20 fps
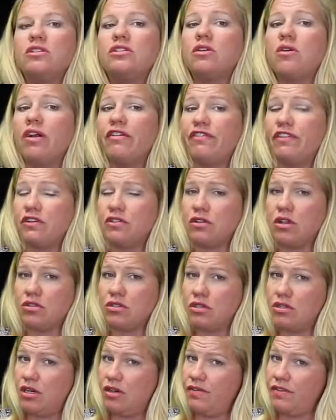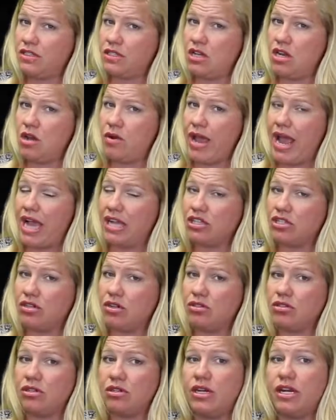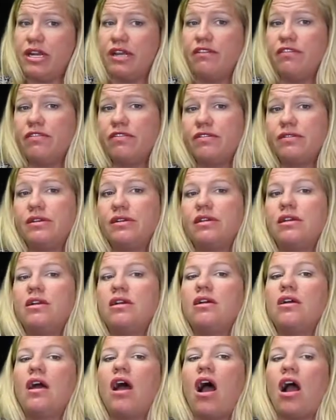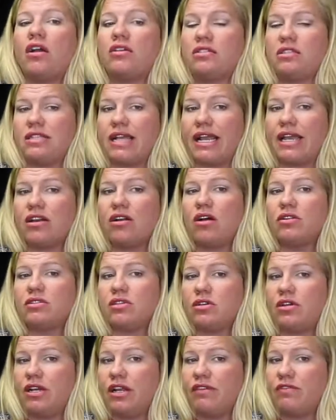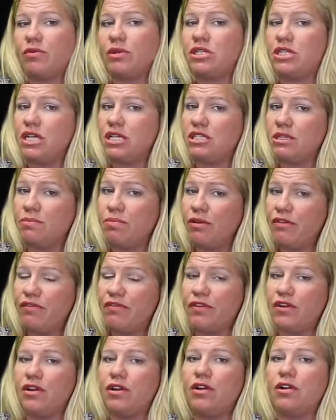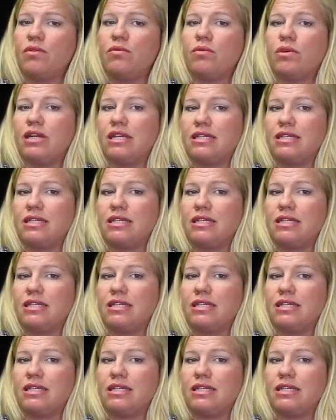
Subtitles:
So our first alternative is the no action alternative. Our second alternative, which is a preferred, would